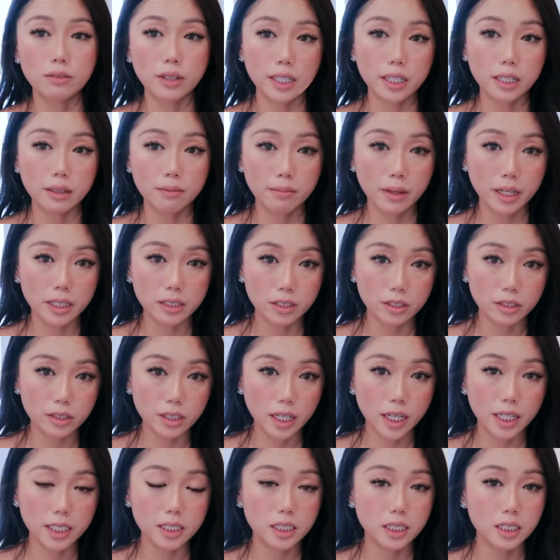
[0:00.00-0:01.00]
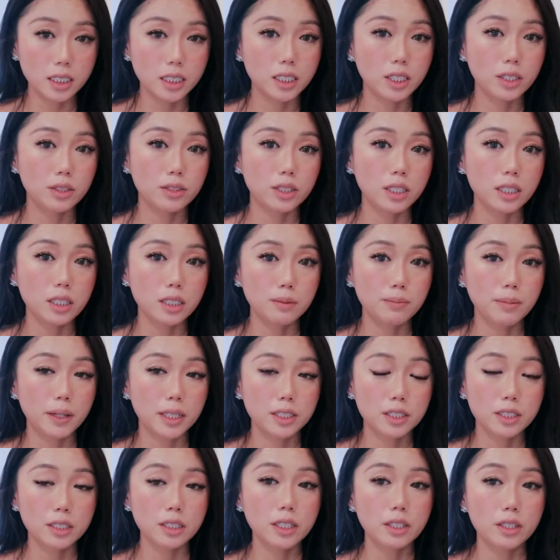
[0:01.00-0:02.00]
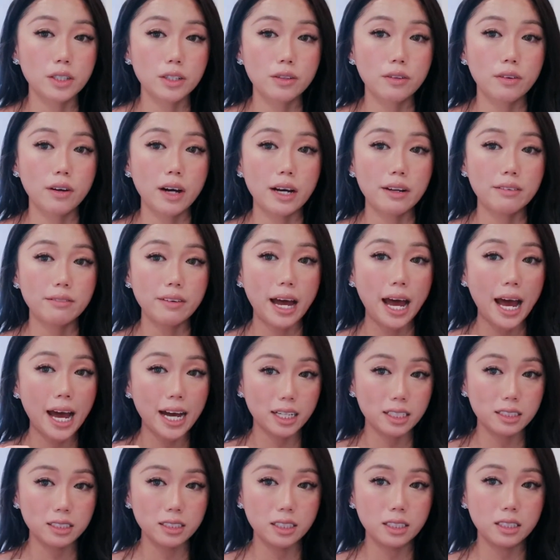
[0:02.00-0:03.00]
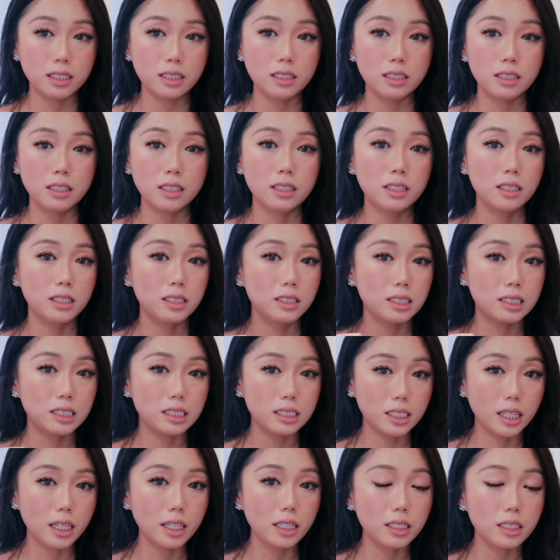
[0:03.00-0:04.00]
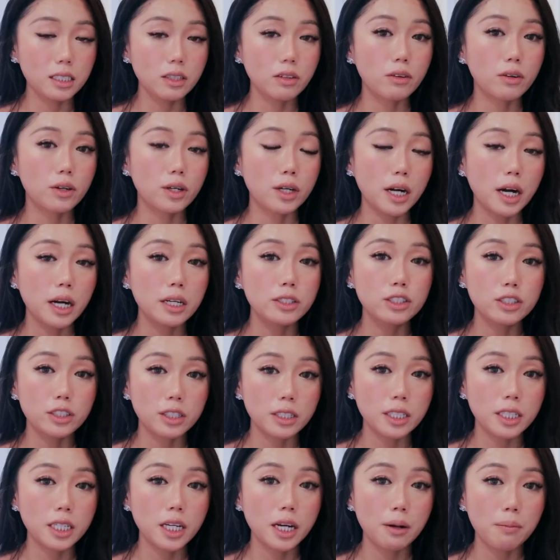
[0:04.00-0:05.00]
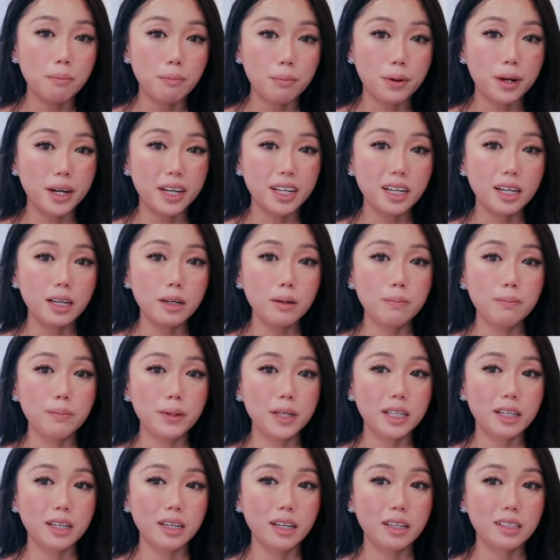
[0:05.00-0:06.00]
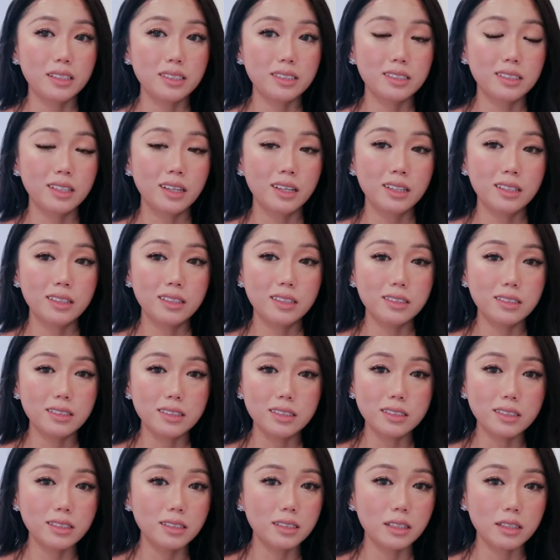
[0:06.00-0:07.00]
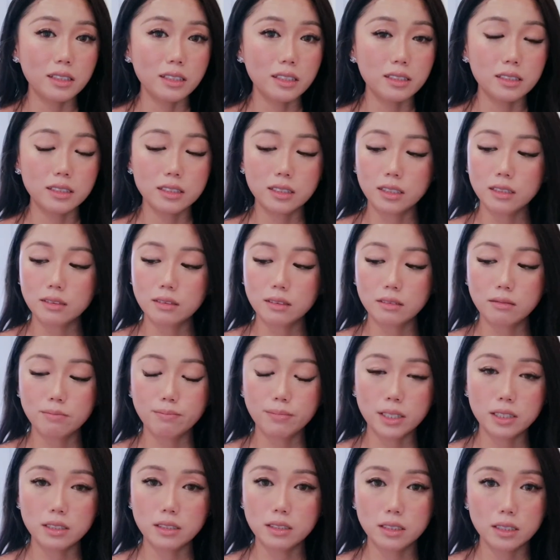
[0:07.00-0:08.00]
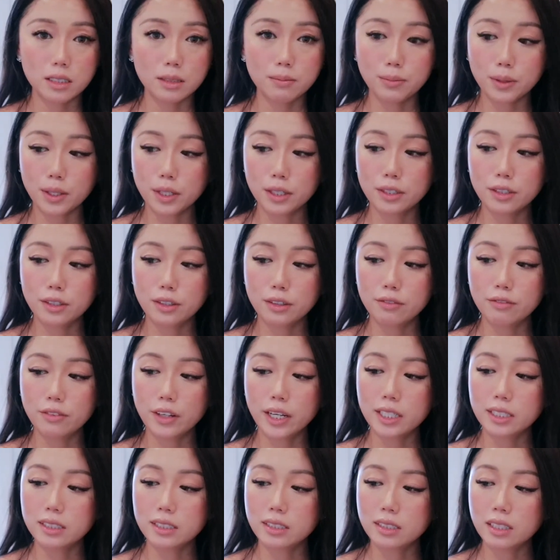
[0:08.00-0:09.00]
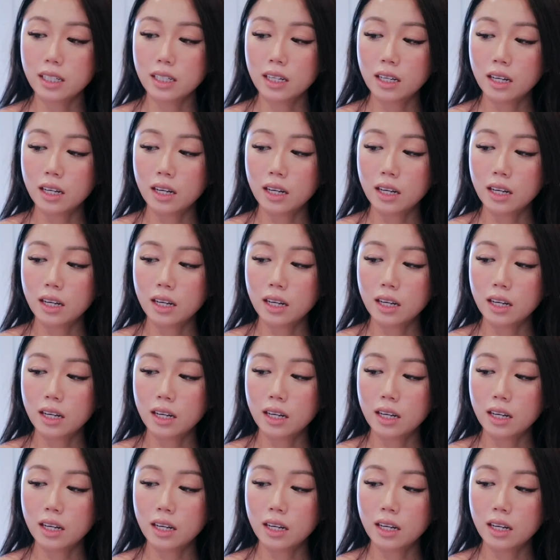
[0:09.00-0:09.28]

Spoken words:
recommend you guys to use it, especially if you have acne skin or during a breakout, because this does nothing but to burn your face.